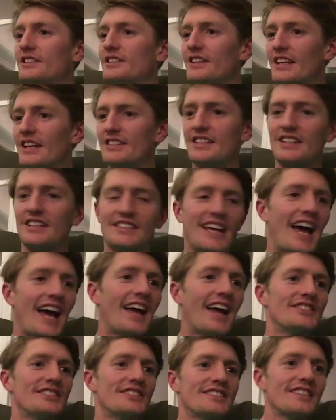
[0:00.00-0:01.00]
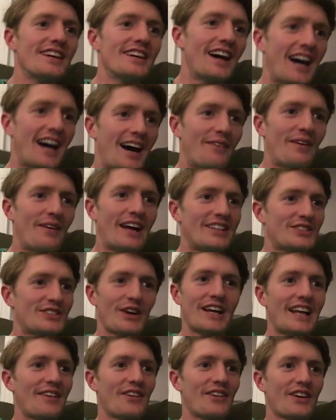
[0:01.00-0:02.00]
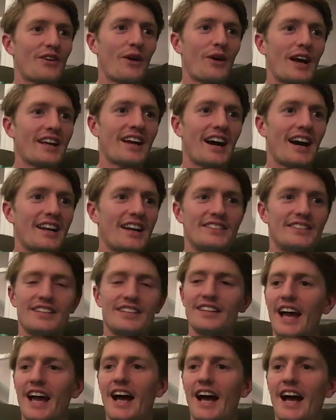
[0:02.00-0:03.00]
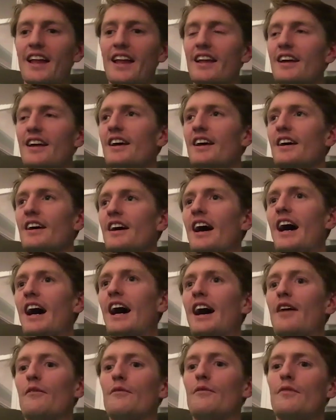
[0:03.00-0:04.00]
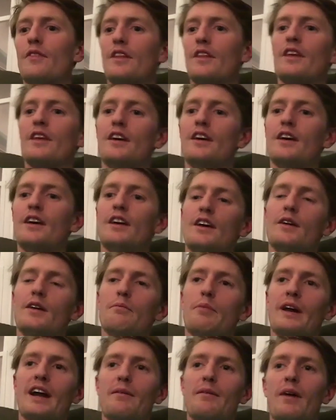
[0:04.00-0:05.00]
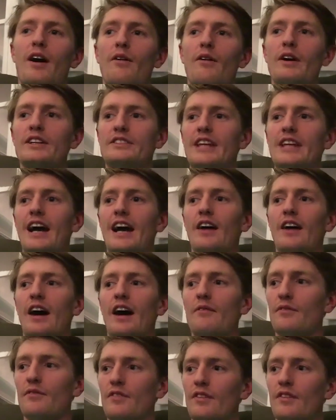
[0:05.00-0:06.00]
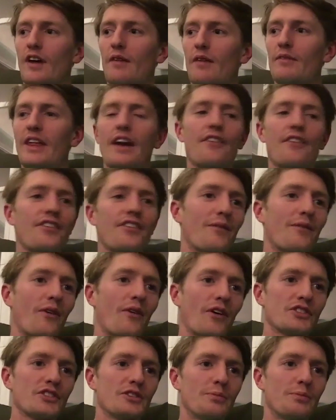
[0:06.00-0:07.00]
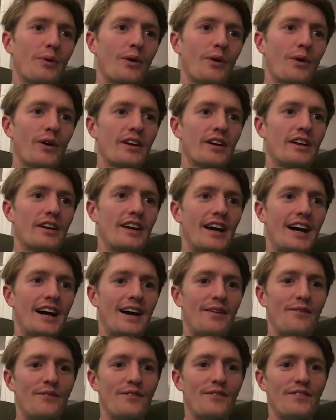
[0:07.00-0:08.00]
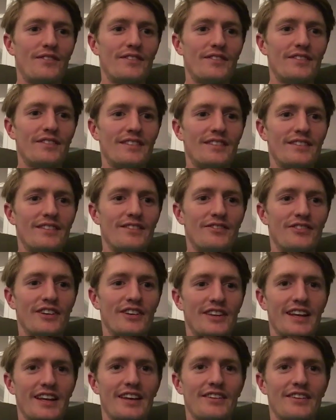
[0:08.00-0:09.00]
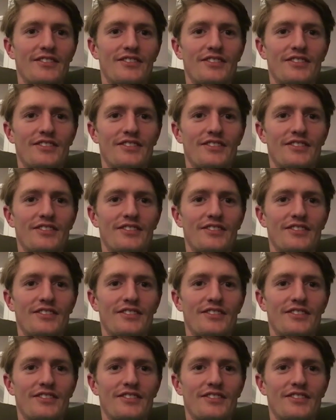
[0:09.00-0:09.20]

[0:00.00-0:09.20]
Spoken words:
intense. And so I never quite got into that. But I'm always down. I'm there for moral support, for the,